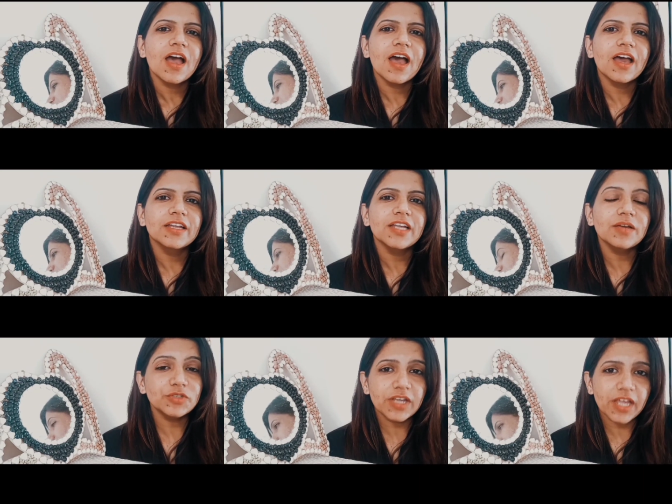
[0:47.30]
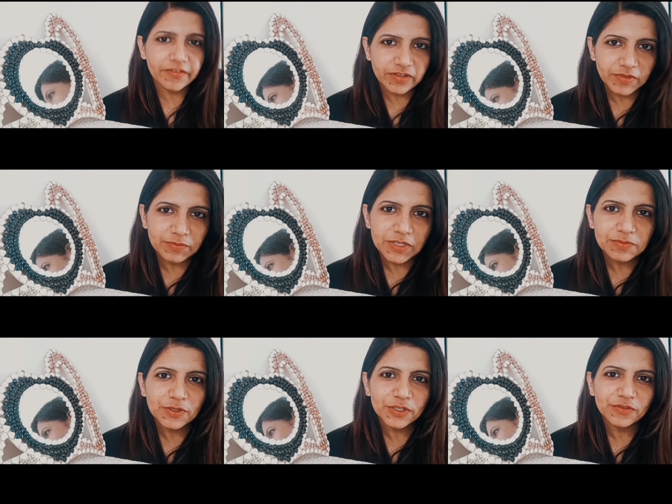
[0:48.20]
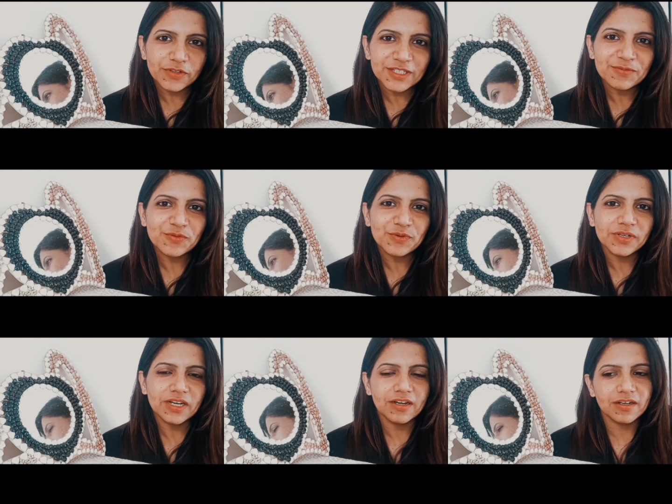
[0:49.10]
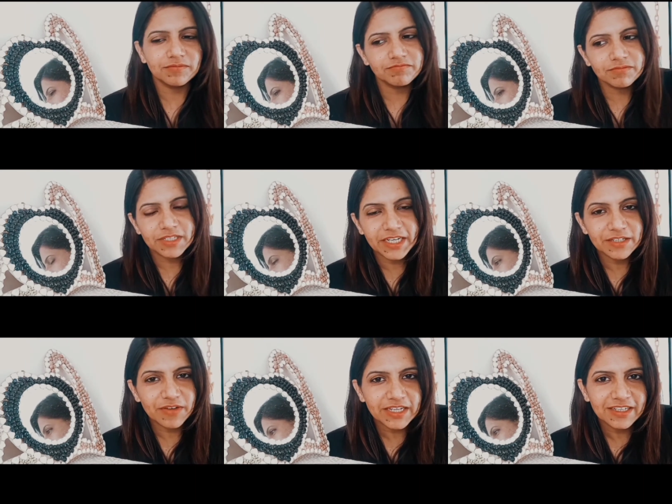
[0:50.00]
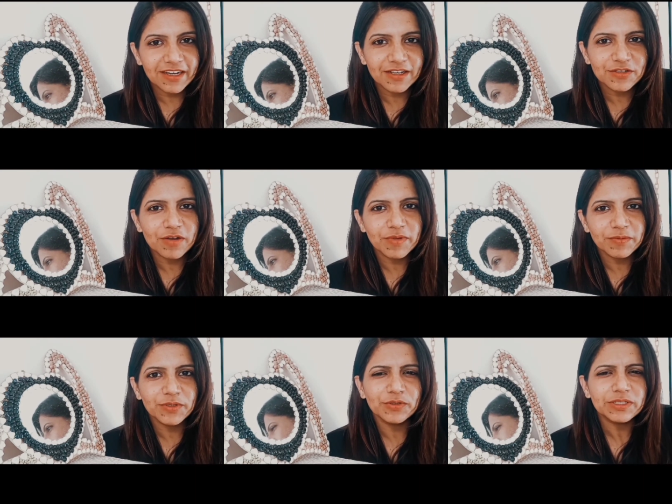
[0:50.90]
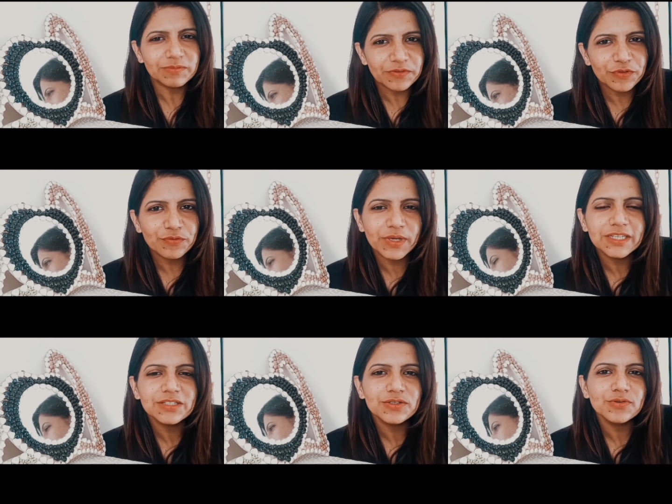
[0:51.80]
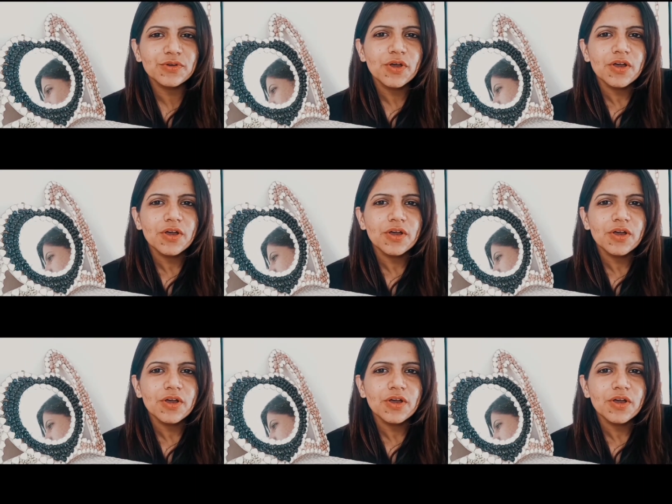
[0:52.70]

And I'm sure everyone must be looking for some creative ideas, or maybe, you know, some different ways to